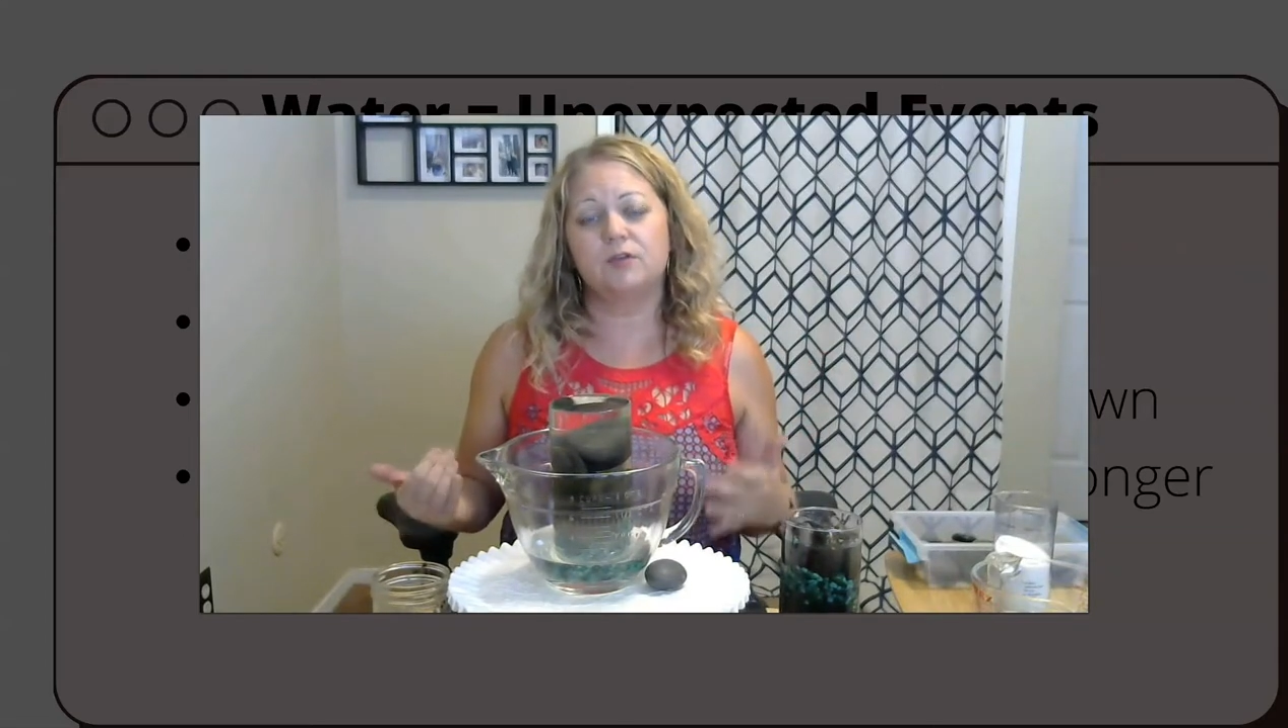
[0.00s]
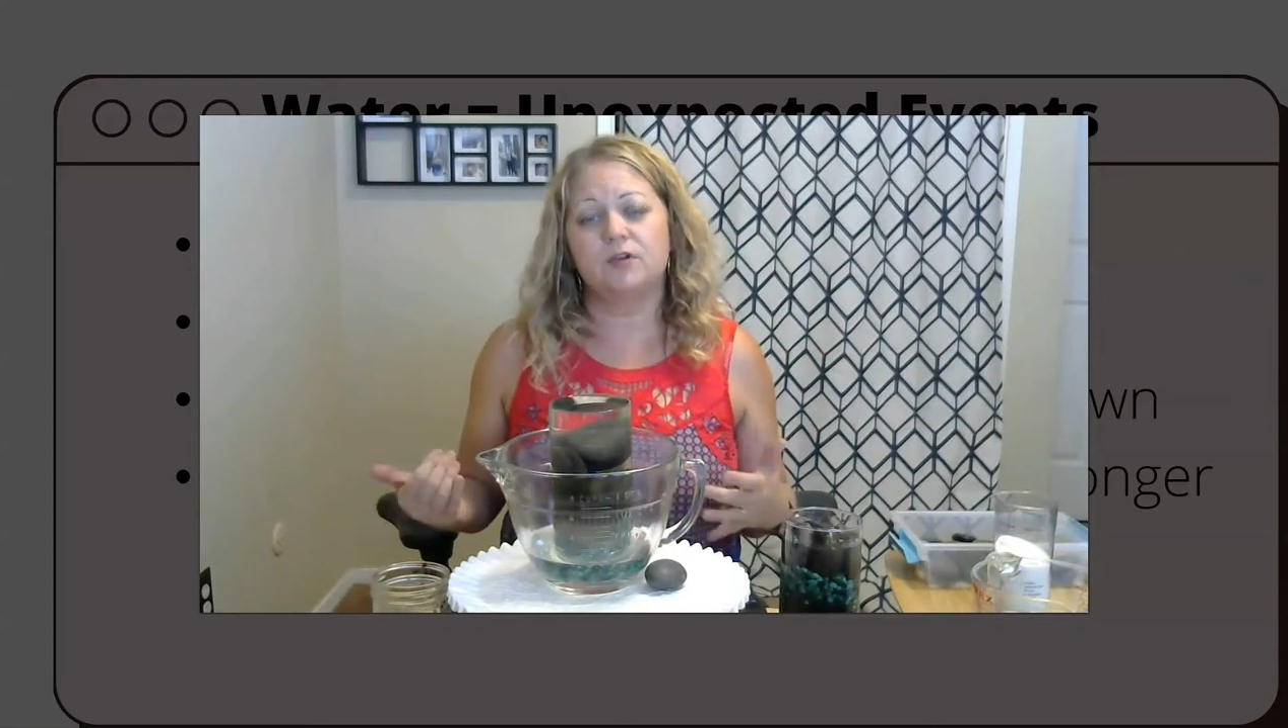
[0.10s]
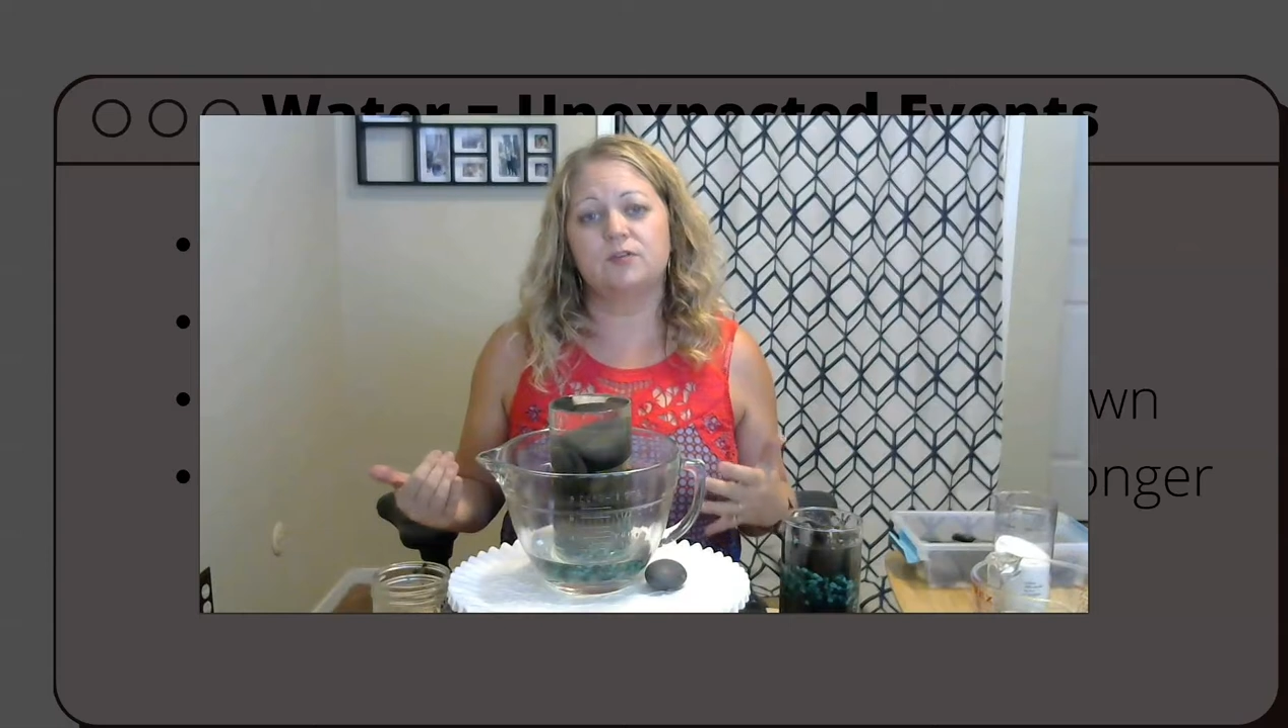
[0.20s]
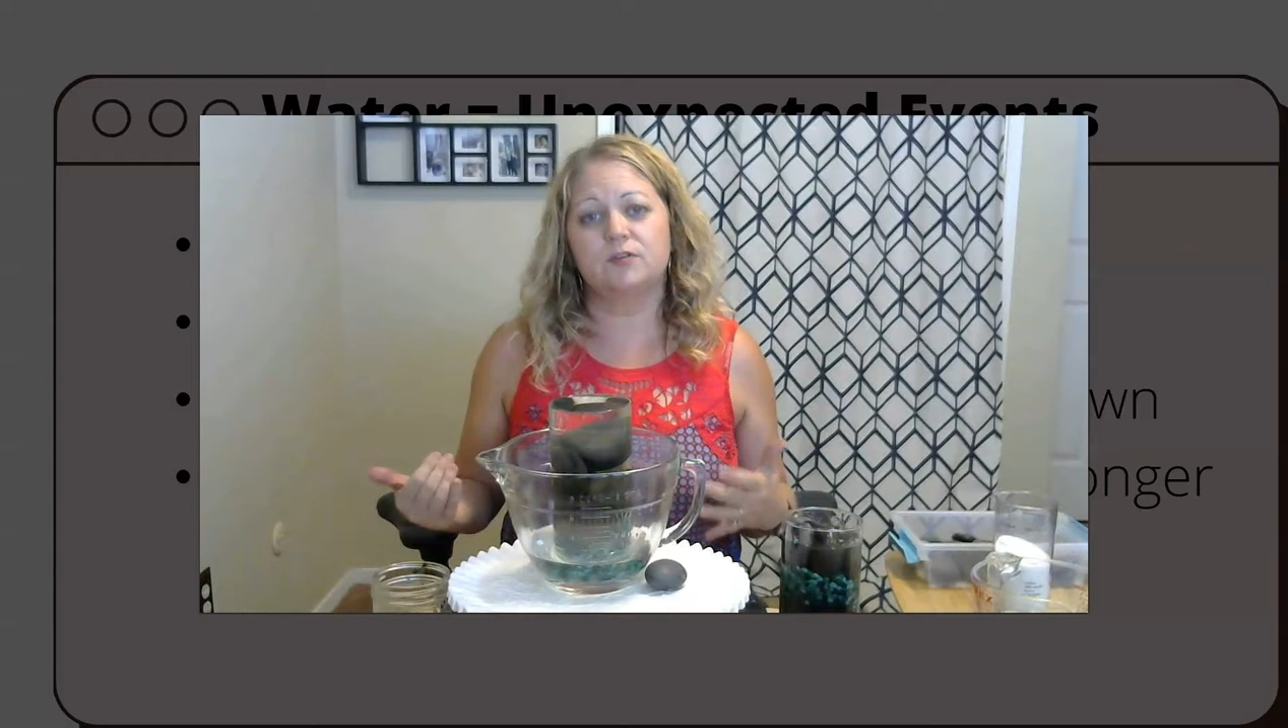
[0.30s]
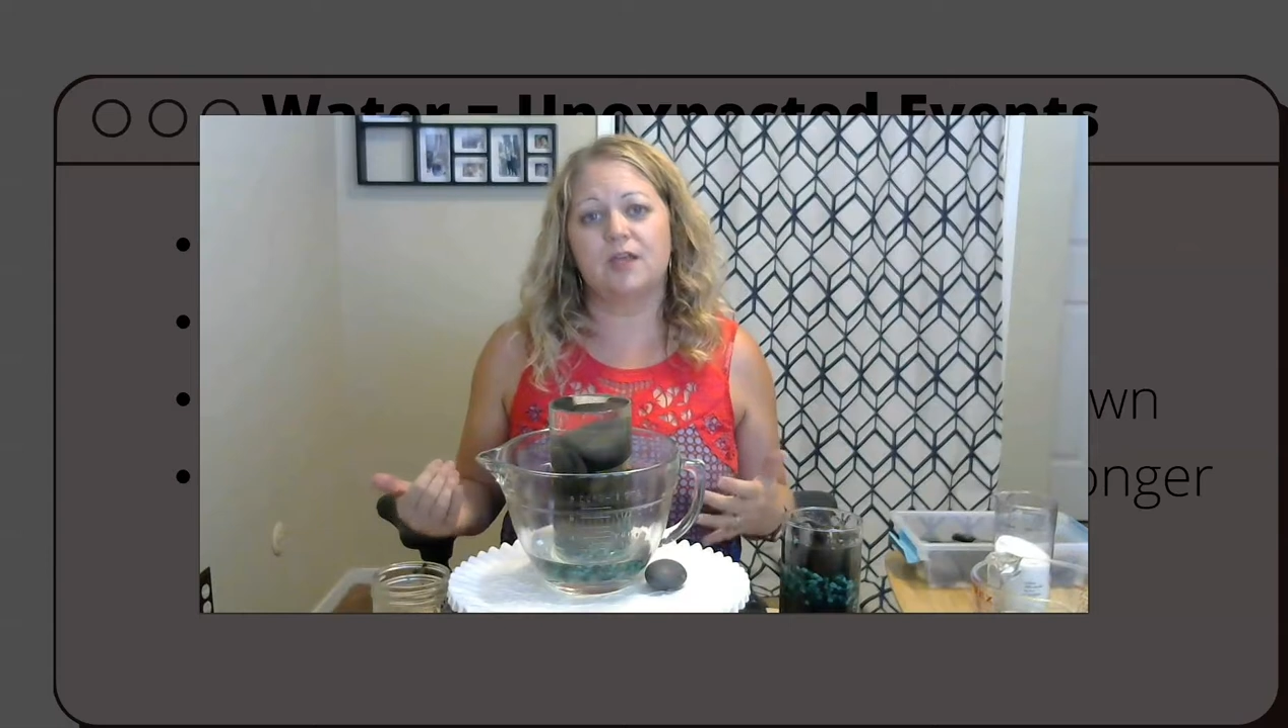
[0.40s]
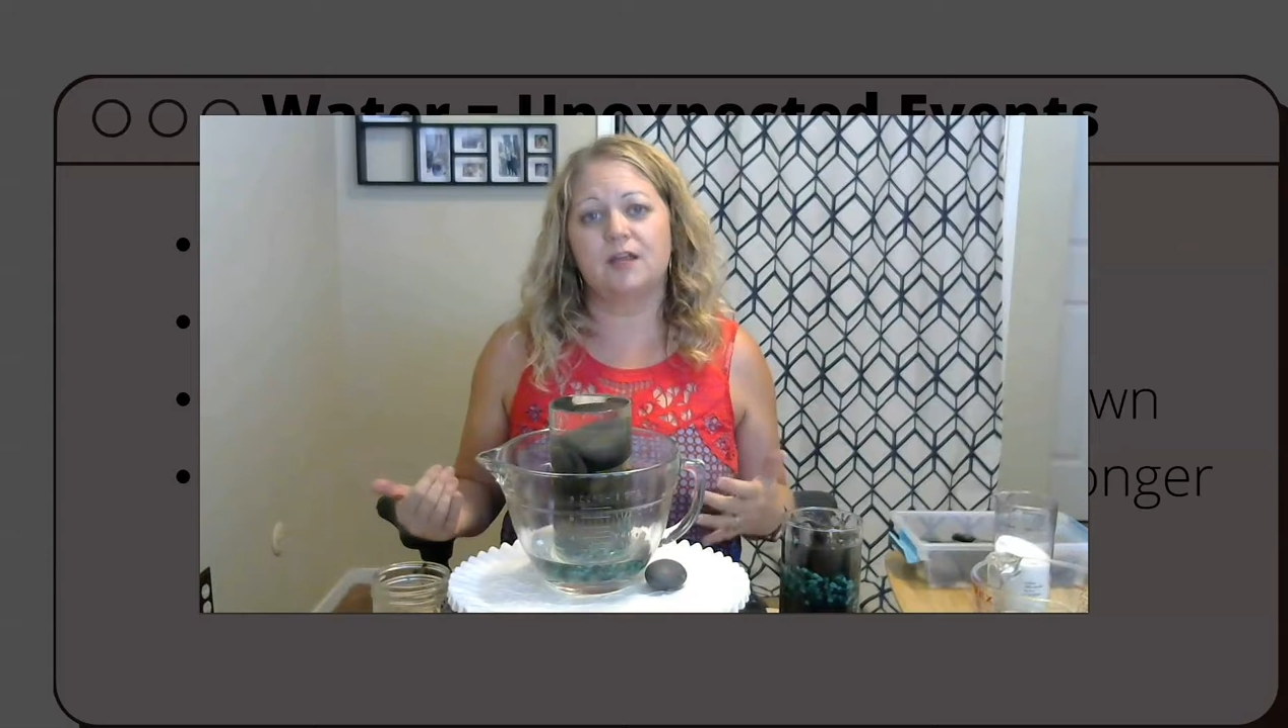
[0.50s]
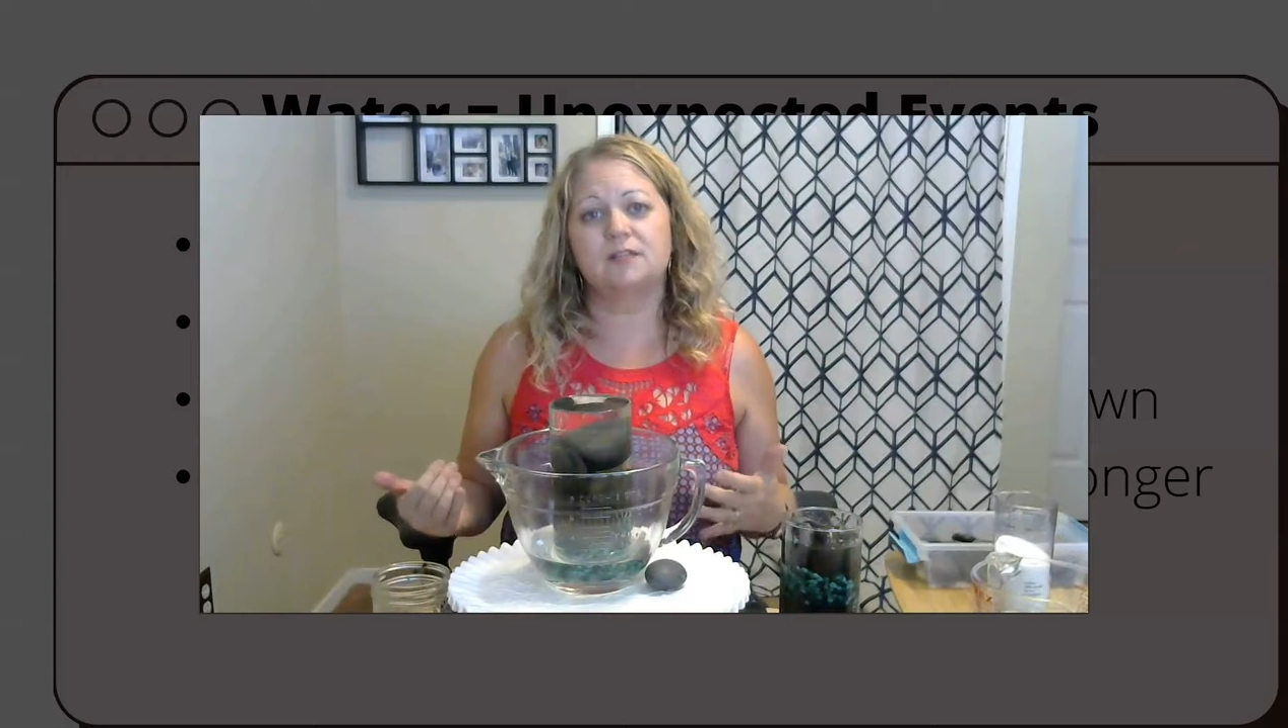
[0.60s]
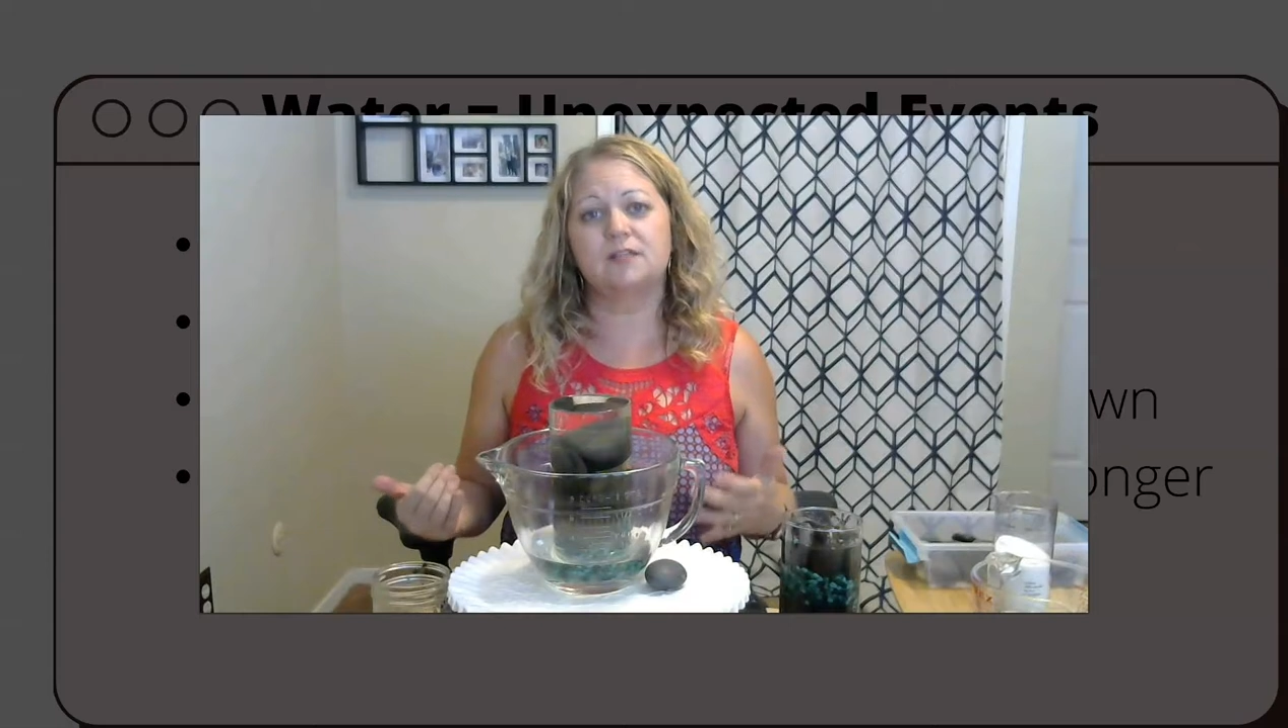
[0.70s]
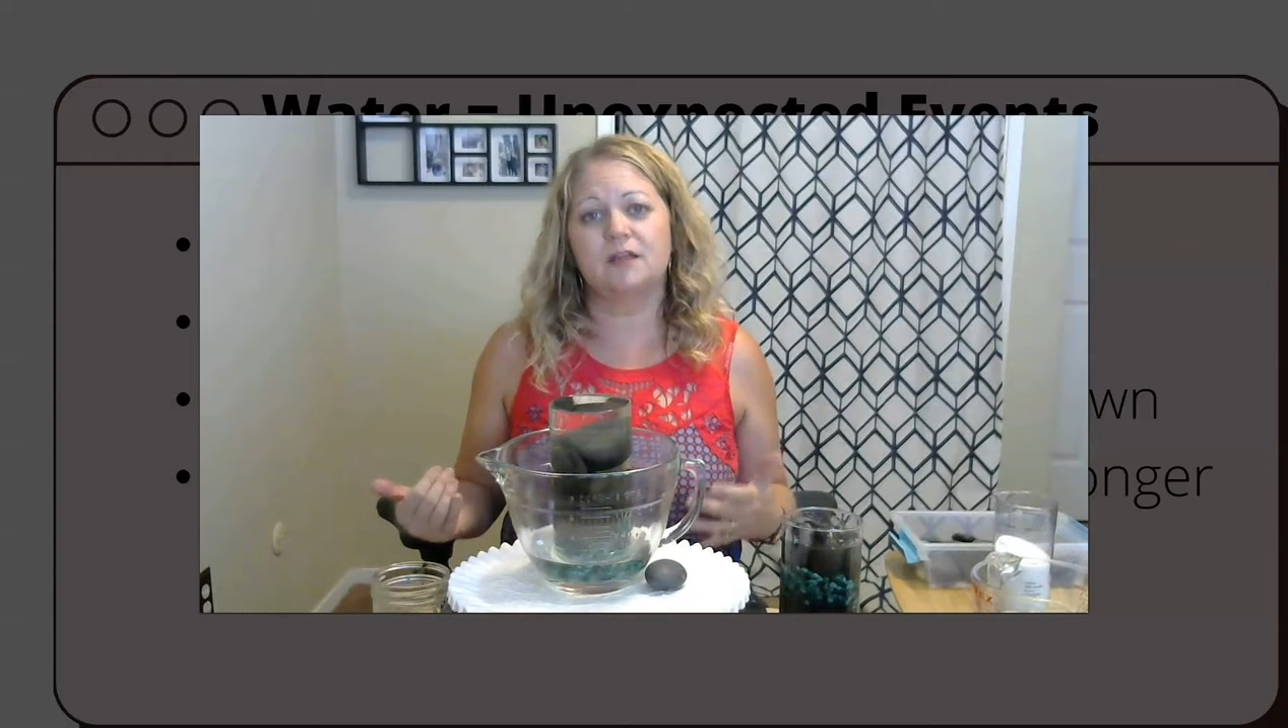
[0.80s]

can create a